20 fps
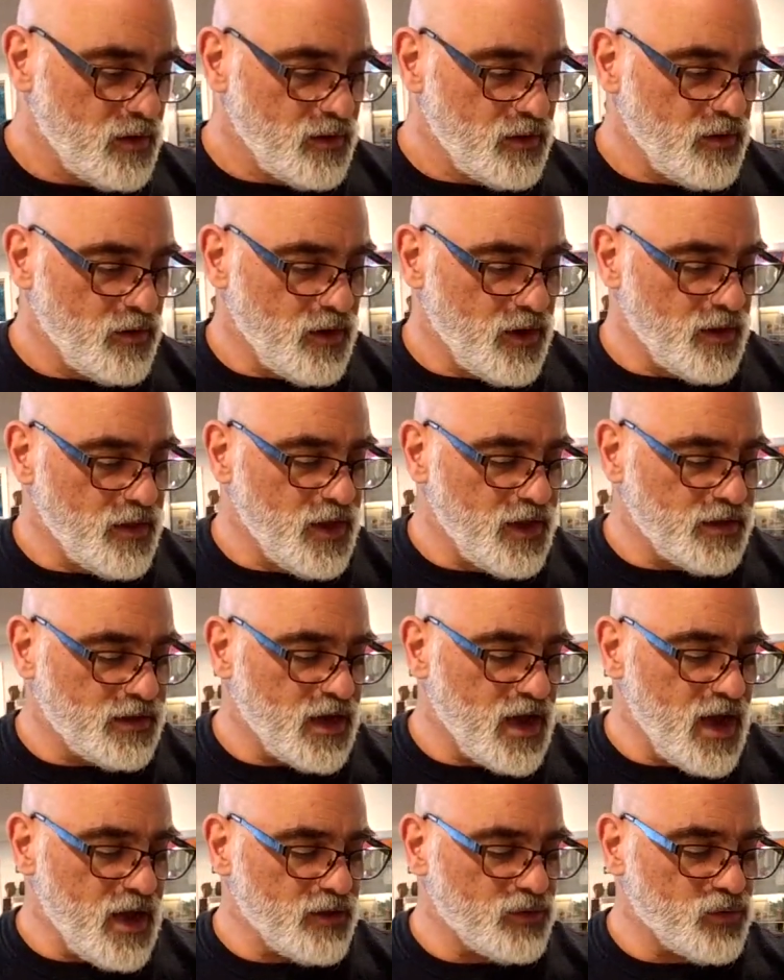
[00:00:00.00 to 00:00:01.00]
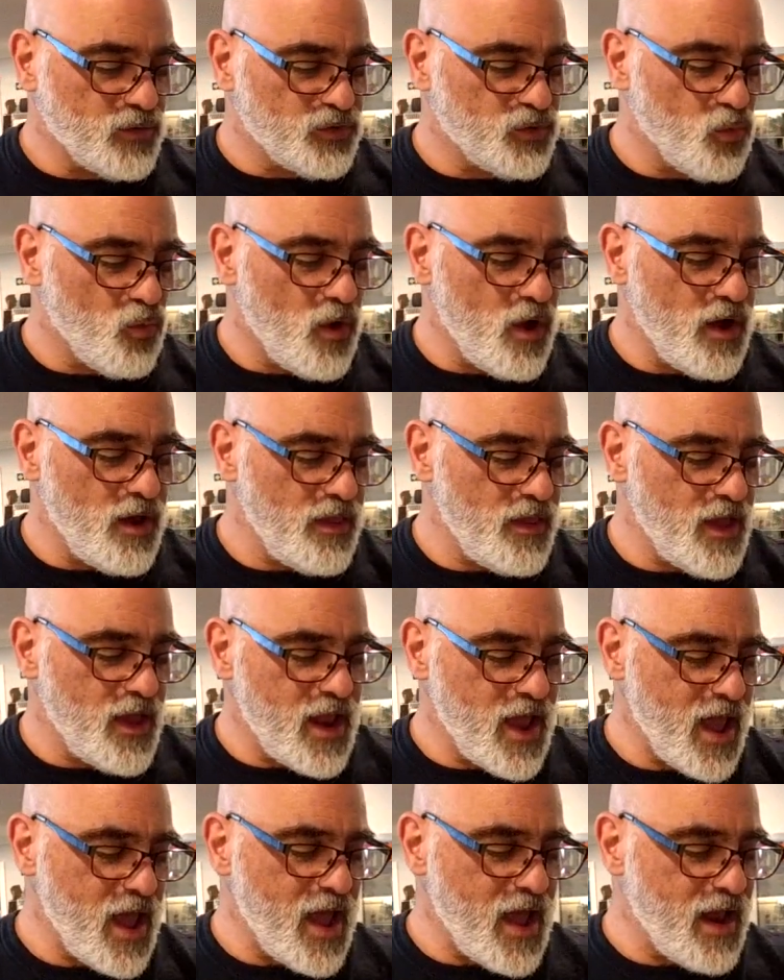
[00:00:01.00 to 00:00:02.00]
during these times was one that
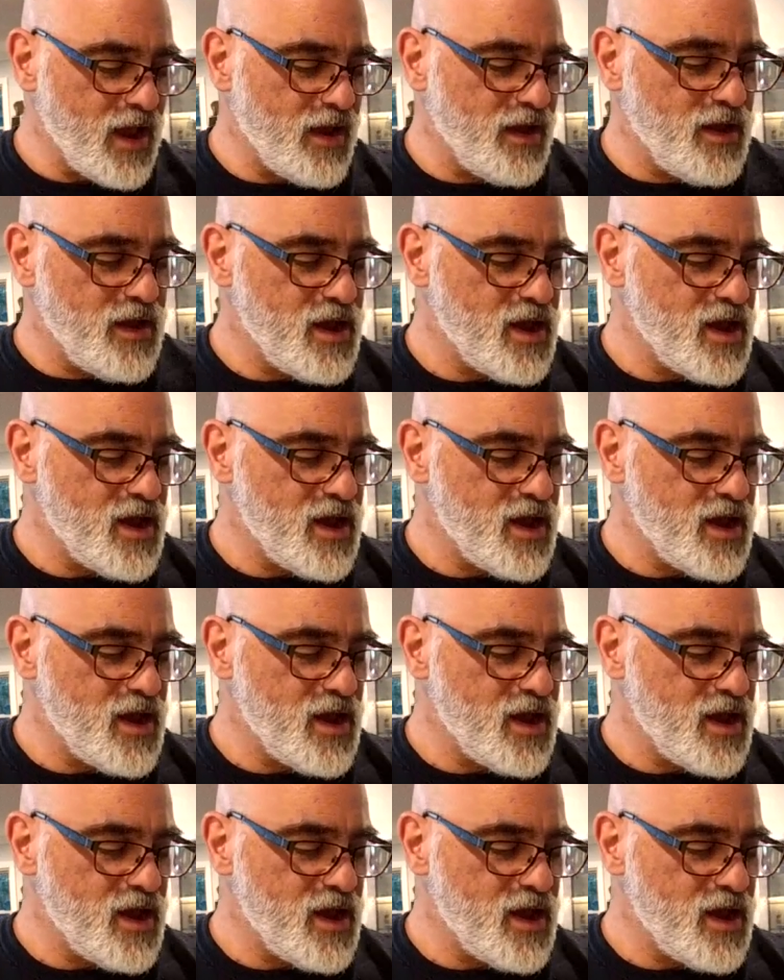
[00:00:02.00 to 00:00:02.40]
had